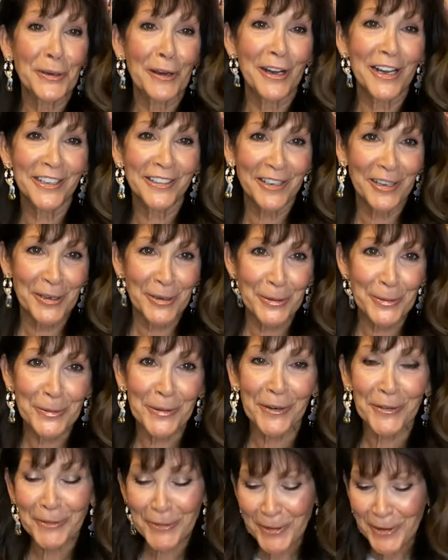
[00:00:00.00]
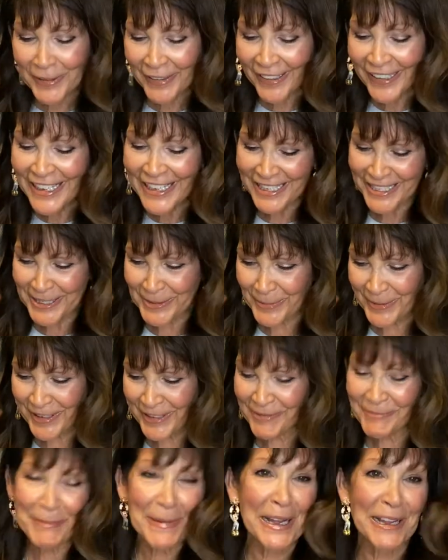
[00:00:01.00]
all know, Aurora is one
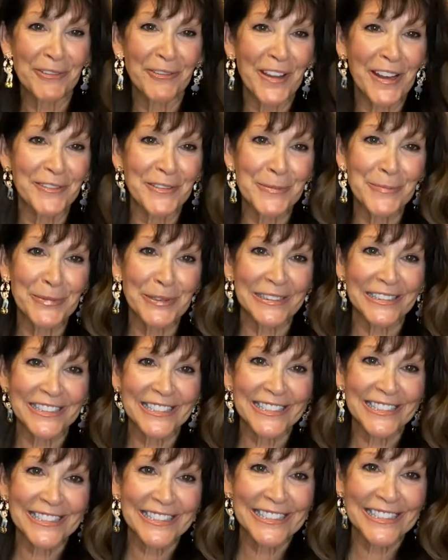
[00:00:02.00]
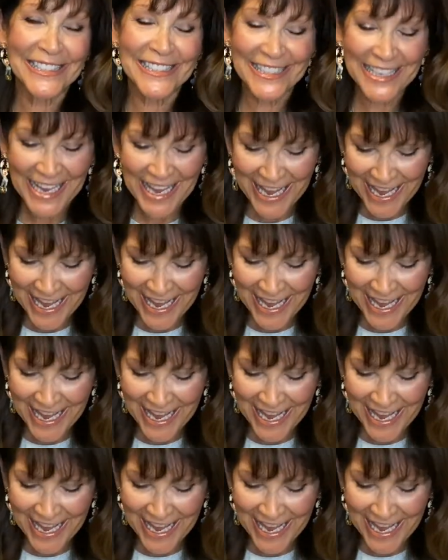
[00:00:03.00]
of my favorite princesses,